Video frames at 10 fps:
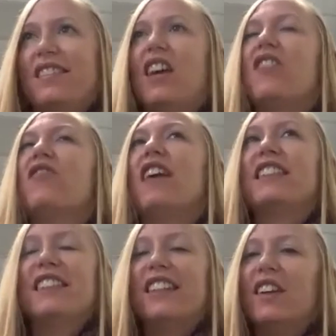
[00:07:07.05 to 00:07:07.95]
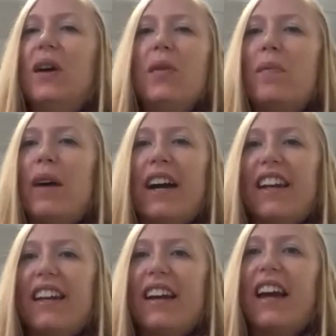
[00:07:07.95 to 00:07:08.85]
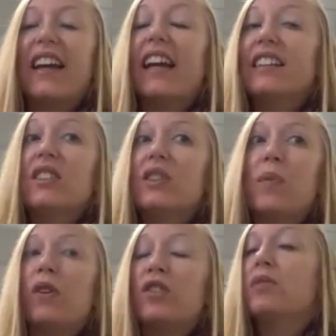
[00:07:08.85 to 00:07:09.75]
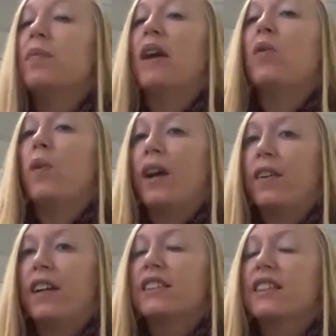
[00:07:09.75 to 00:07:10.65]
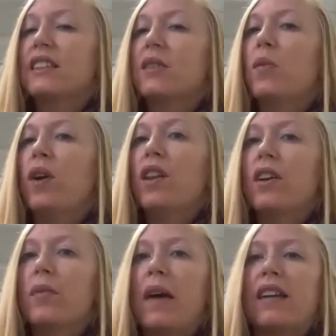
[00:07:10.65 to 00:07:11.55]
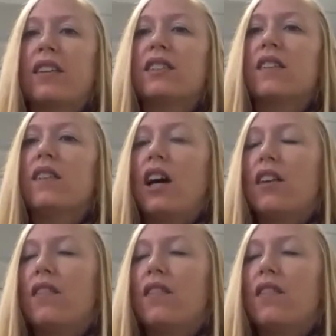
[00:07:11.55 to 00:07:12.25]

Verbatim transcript: affected by i guess it's more just my awareness because the more i look back there's a lot of